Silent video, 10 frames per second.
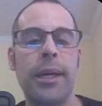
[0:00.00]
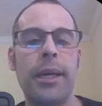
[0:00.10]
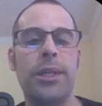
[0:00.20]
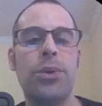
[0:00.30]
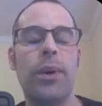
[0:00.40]

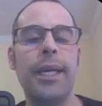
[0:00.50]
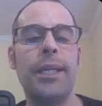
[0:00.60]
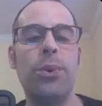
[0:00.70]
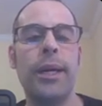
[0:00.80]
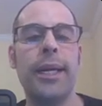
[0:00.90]
In
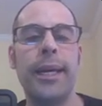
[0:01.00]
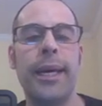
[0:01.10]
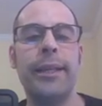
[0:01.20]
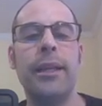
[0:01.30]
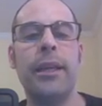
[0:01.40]
2020,
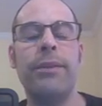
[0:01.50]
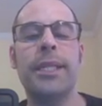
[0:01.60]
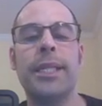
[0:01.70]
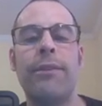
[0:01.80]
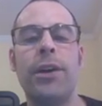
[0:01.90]
it
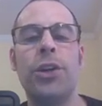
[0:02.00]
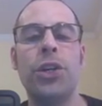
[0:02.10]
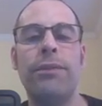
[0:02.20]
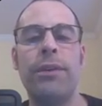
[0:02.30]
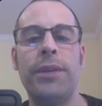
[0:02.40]
delivered
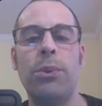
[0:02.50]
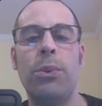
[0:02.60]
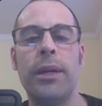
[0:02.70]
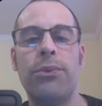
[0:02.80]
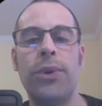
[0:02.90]

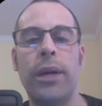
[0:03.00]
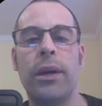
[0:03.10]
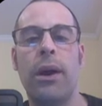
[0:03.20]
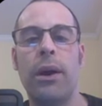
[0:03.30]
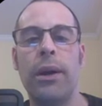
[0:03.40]
751 rail
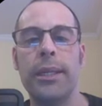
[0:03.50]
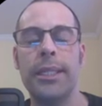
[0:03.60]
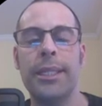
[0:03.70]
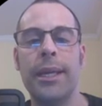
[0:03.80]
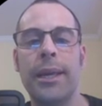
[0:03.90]

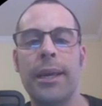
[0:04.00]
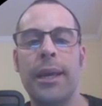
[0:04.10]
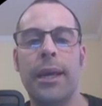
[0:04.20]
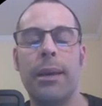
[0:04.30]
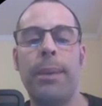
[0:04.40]
cars,
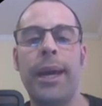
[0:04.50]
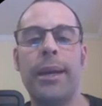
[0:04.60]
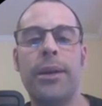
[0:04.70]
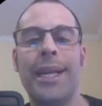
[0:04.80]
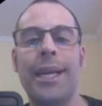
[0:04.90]

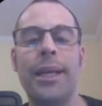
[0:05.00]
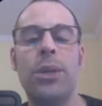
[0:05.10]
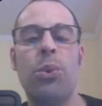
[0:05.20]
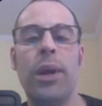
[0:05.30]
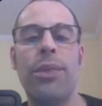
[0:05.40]
compared to nearly
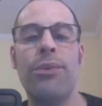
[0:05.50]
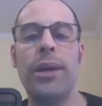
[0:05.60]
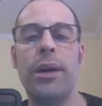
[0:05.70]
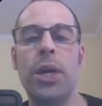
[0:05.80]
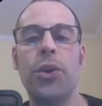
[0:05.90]

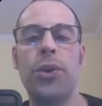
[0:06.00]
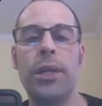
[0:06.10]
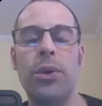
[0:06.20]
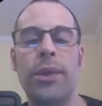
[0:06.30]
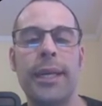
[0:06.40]
2,300 in
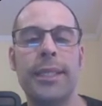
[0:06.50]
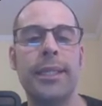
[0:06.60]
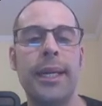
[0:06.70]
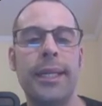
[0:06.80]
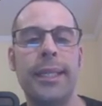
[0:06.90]

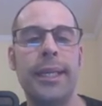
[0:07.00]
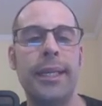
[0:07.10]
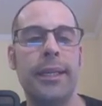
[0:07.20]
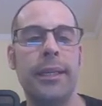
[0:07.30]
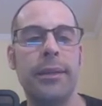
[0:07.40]
2019.